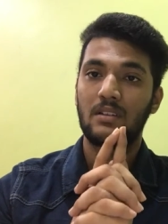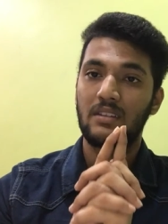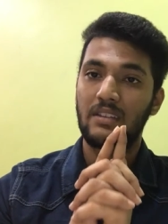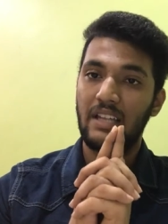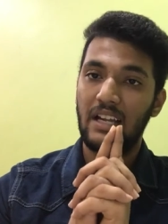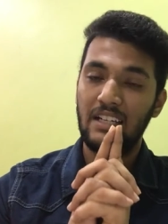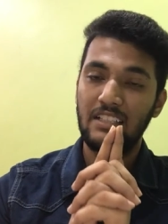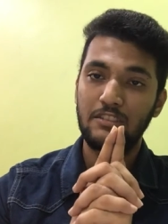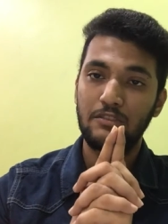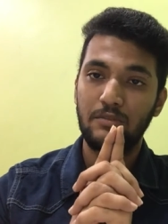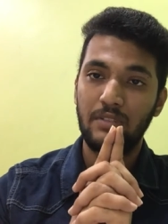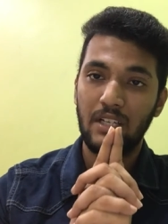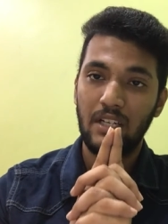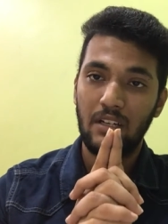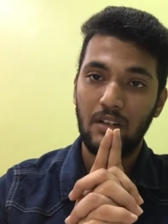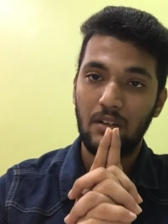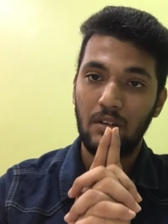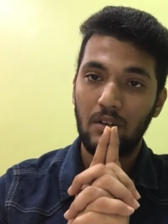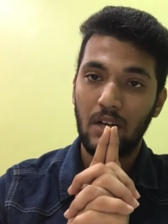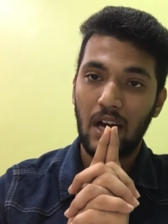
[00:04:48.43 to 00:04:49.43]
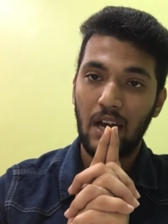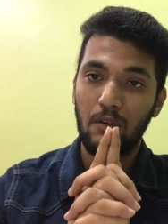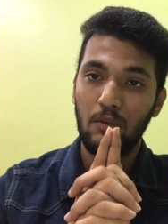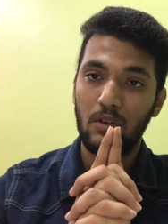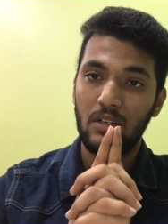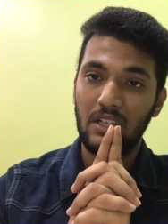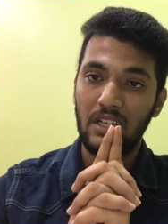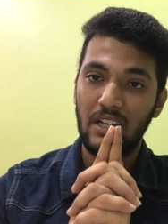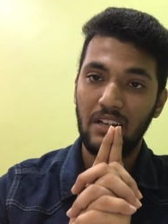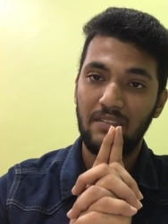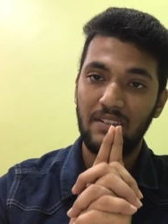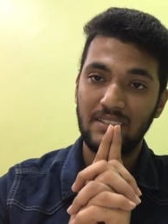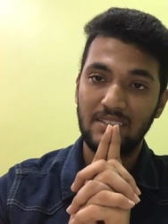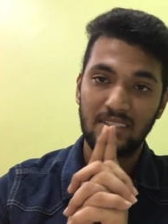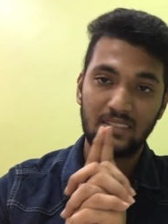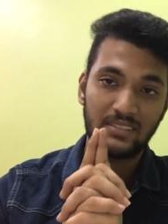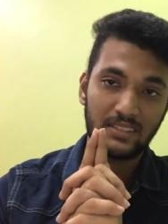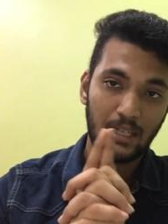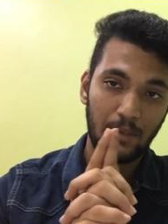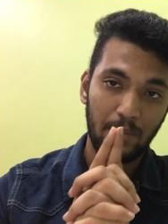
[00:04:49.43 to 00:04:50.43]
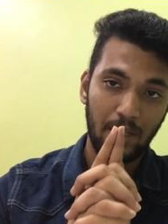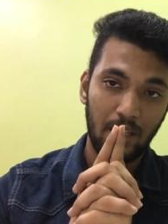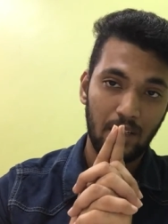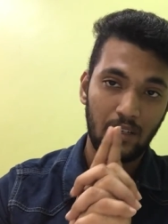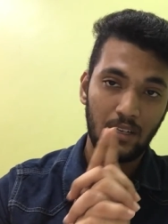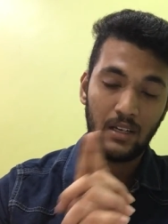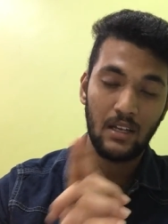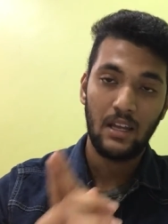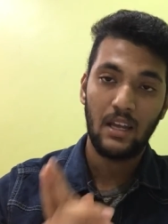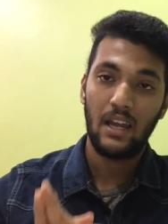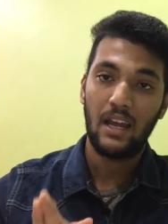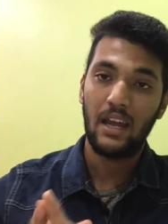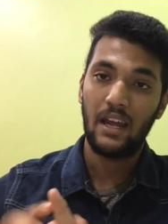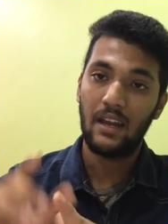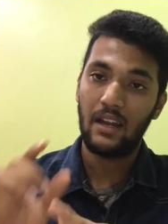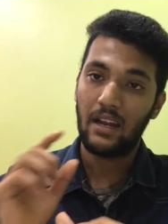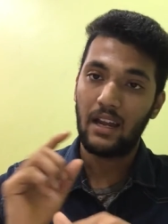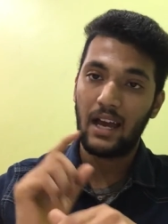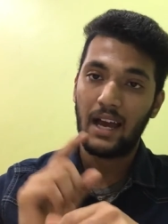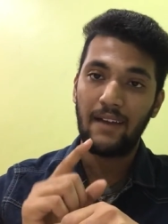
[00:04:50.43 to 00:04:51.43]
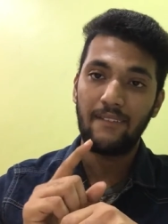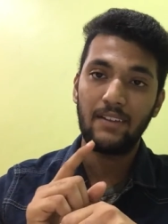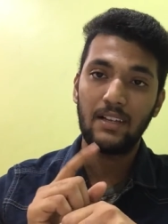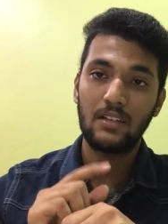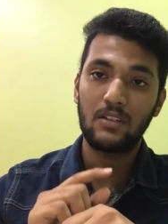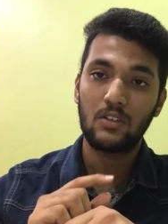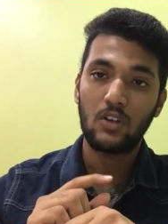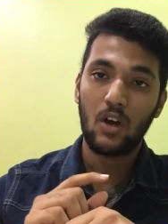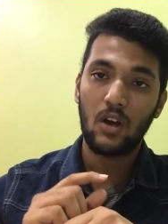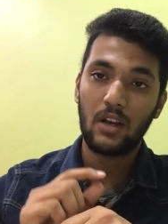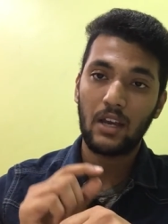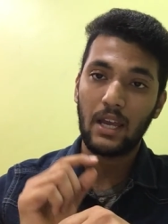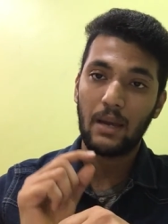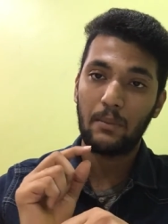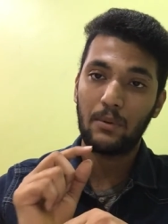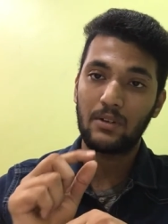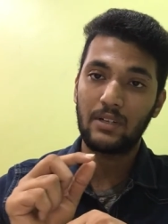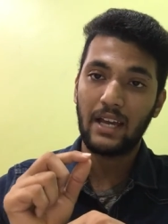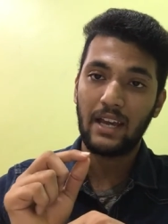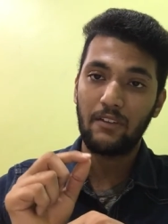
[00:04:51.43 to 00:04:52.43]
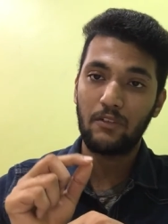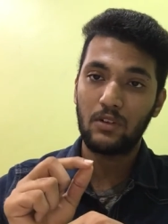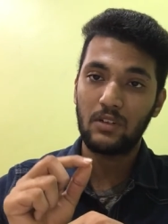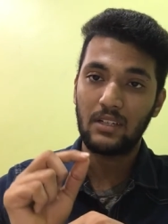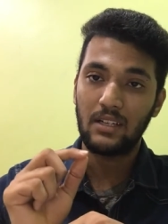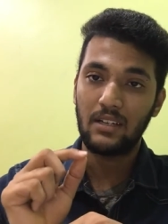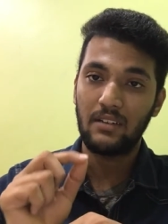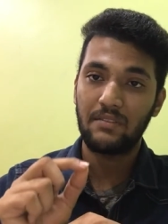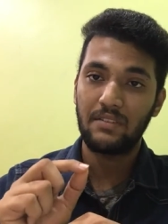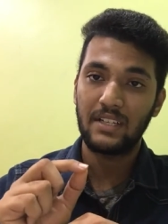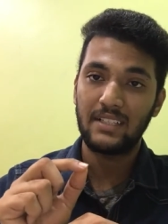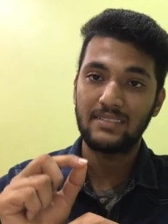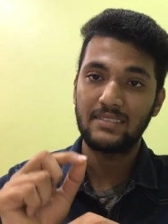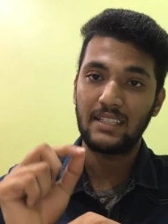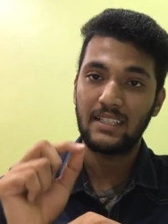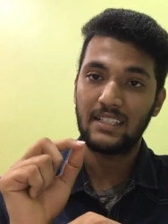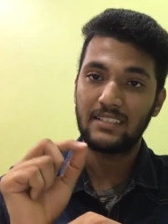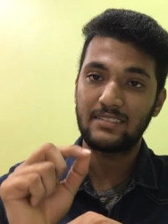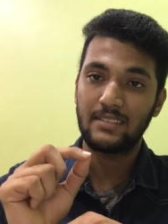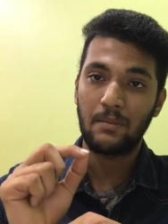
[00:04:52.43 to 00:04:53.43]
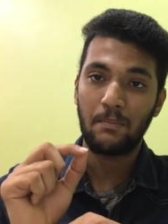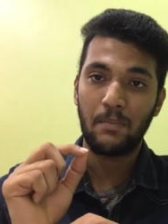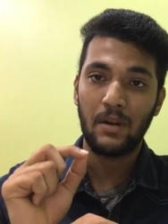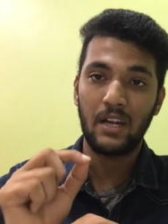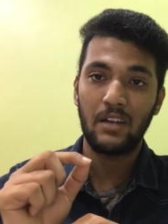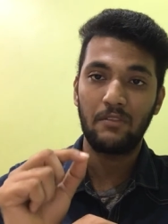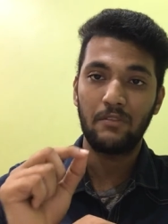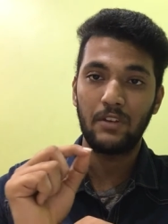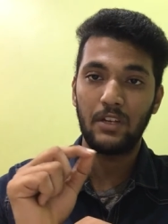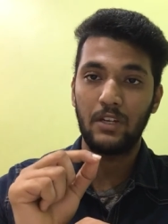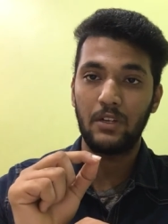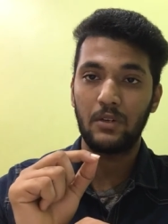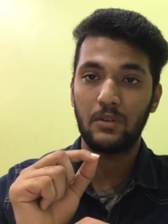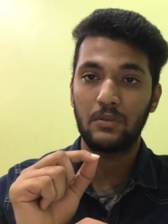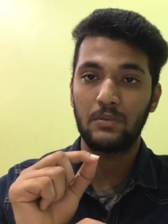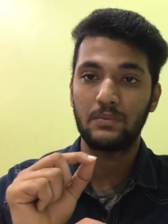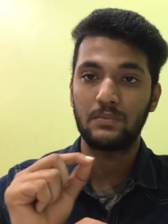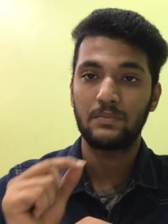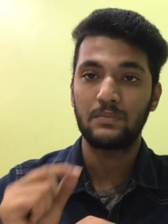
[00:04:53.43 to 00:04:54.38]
That is where IoT devices come in, and I will talk about IoT device in a separate video.